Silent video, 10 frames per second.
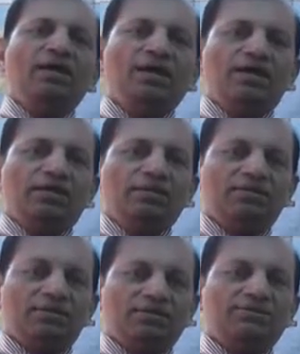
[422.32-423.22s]

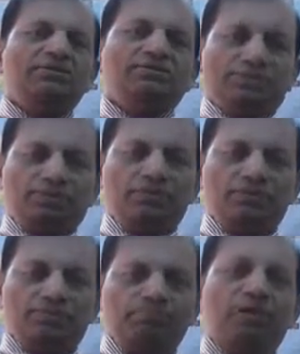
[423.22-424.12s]
and just
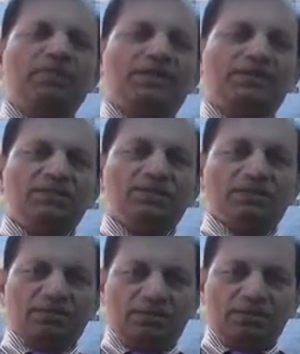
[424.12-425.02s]
propagate
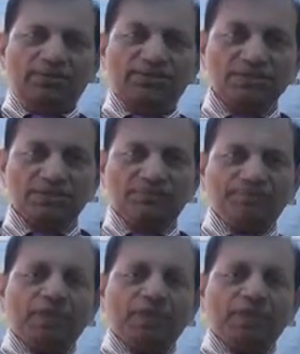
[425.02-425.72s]
that system,